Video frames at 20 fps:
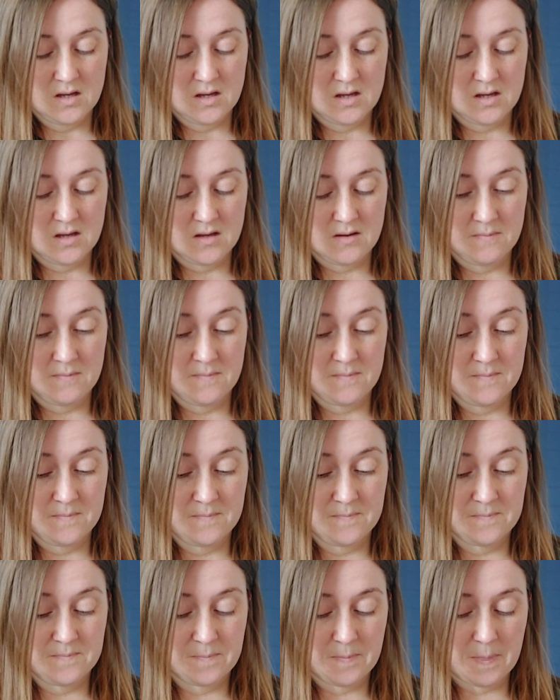
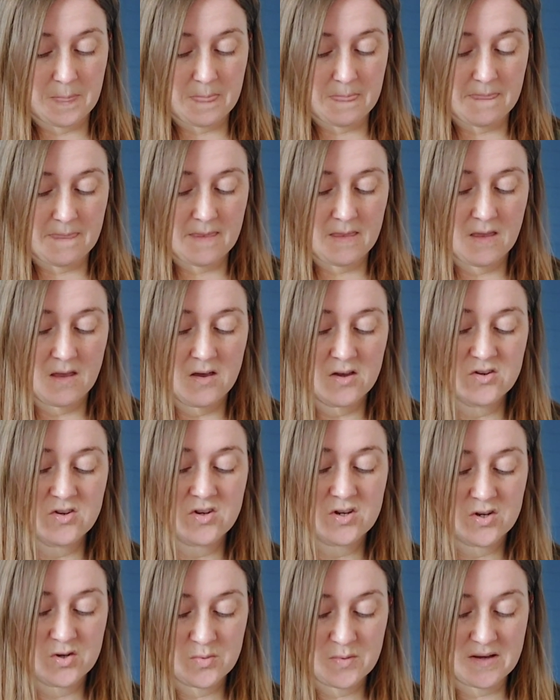
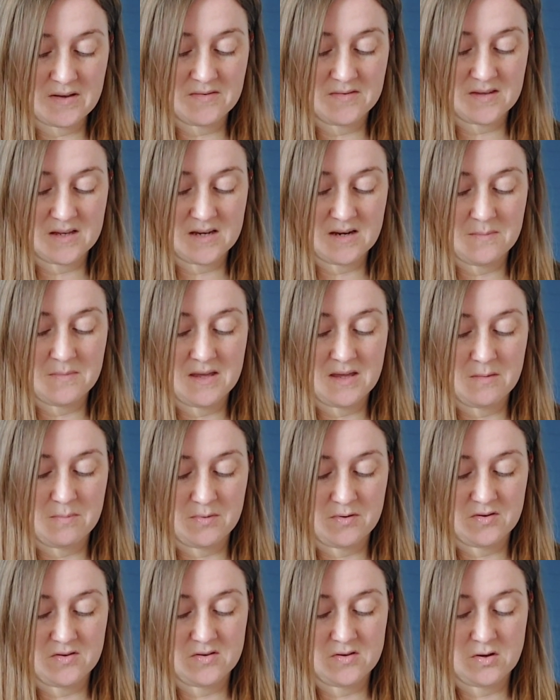112 centimetre
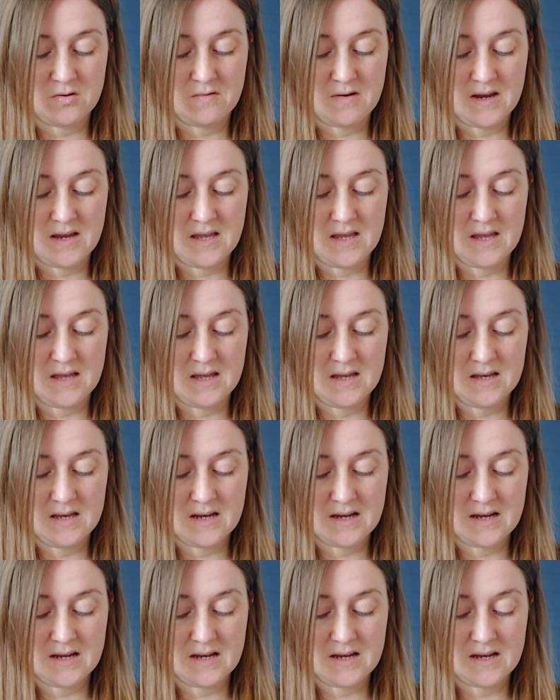bust, sorry,